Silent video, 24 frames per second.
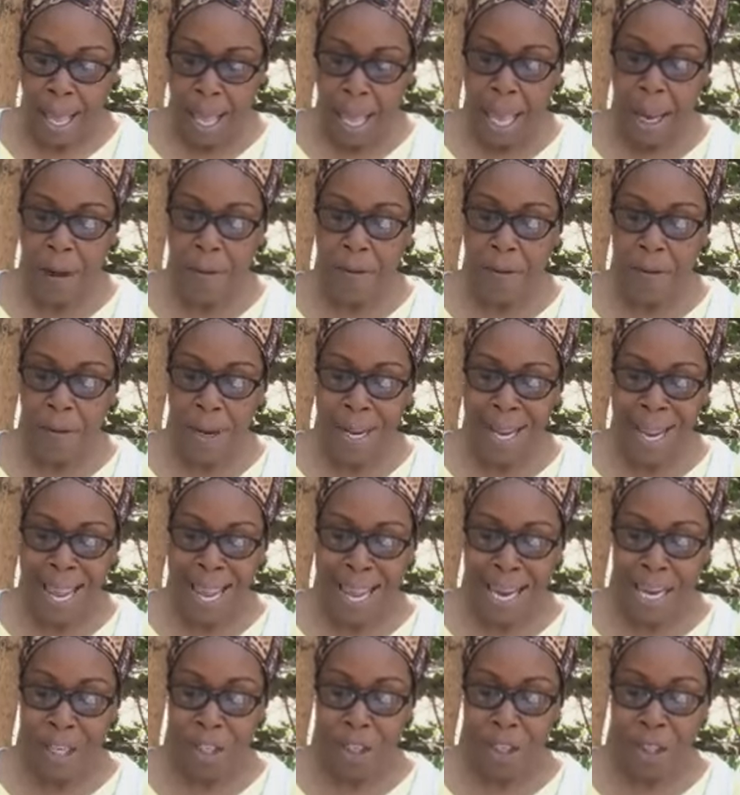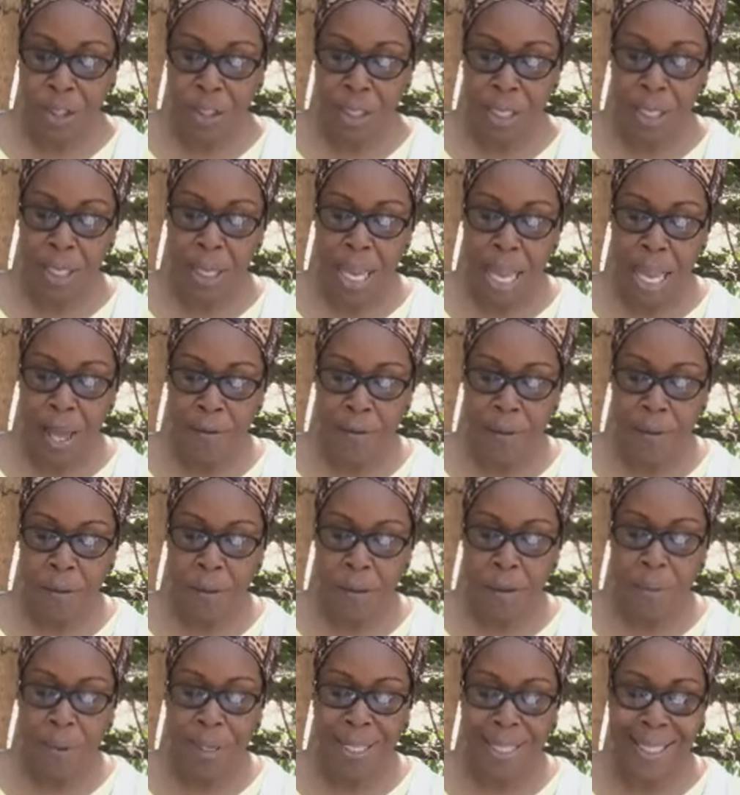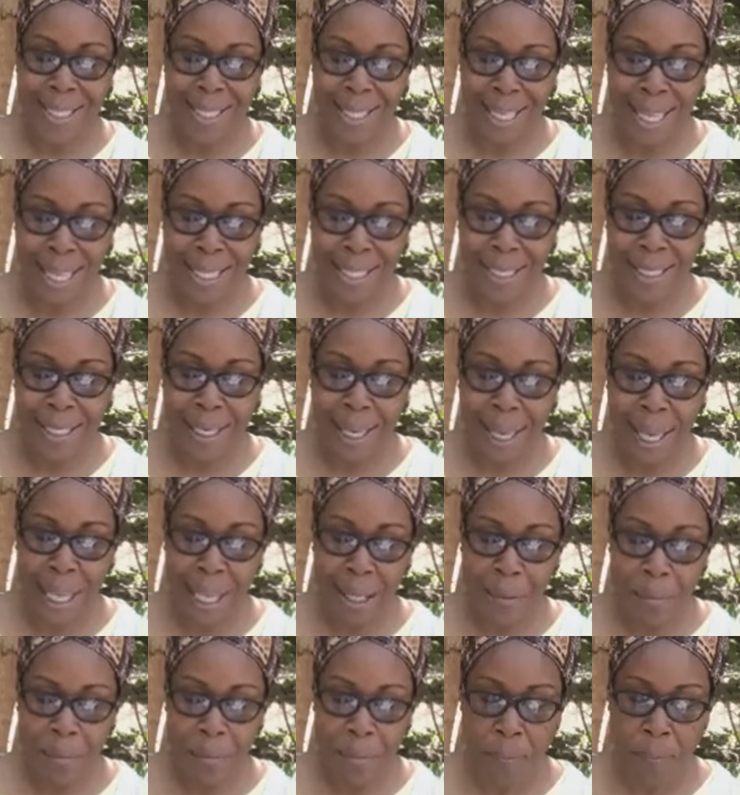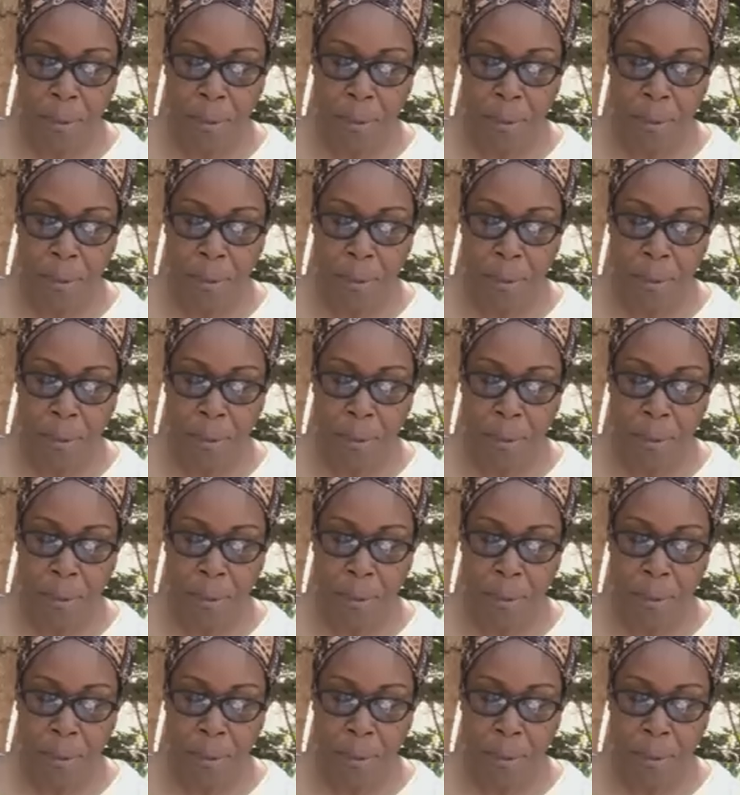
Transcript: every angels in heaven will be sent to help